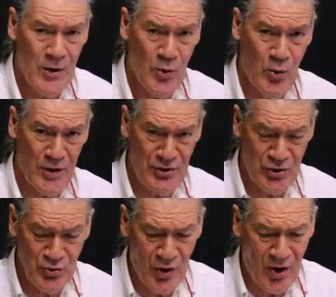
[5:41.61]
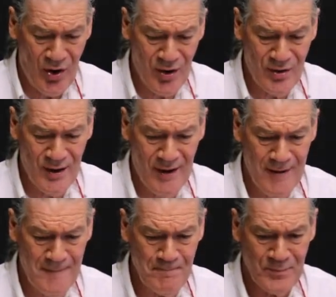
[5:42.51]
when you are
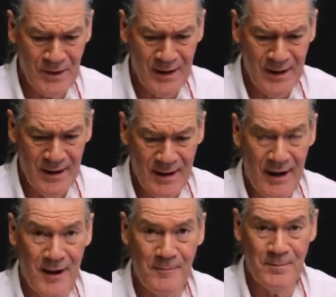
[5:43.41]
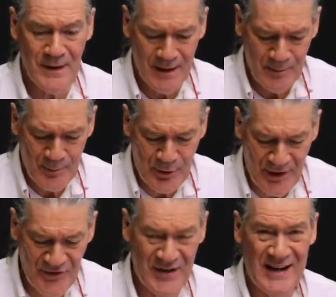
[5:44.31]
uh, uh,
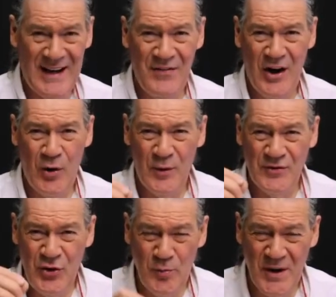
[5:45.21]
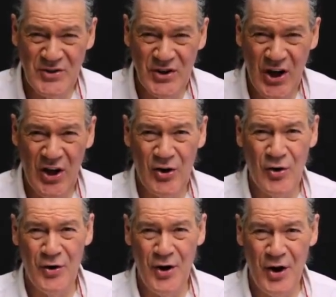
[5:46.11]
pressing it in there with too much color
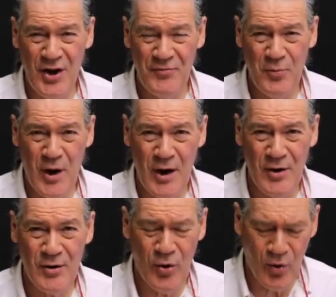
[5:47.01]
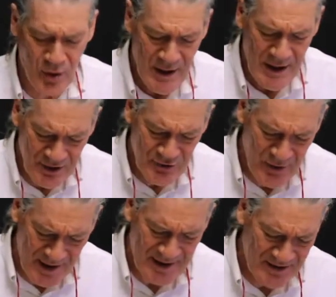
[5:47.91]
or not enough water or you're
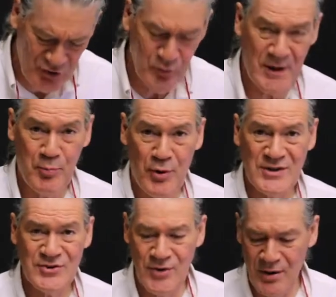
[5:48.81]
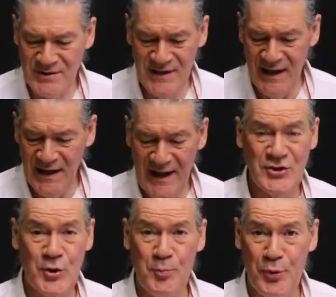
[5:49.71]
trying to get too many brush strokes. Let
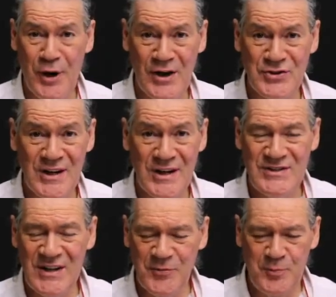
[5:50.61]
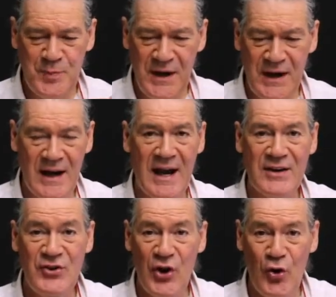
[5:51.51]
your brush just be a
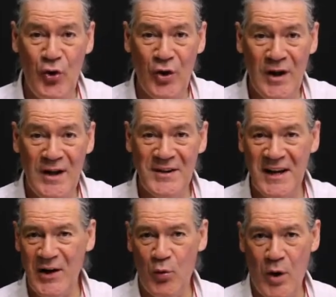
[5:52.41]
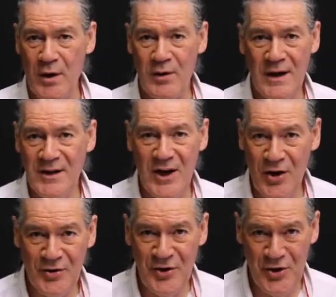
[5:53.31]
tool to get water and
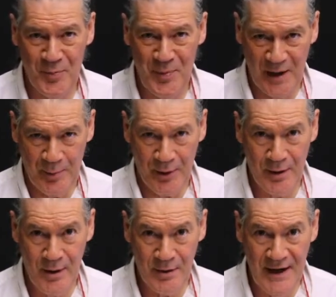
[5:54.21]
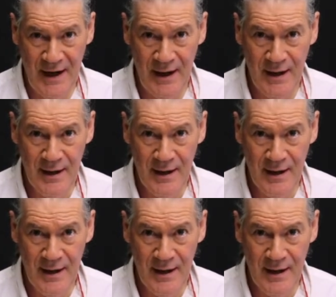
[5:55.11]
color to your paper, okay?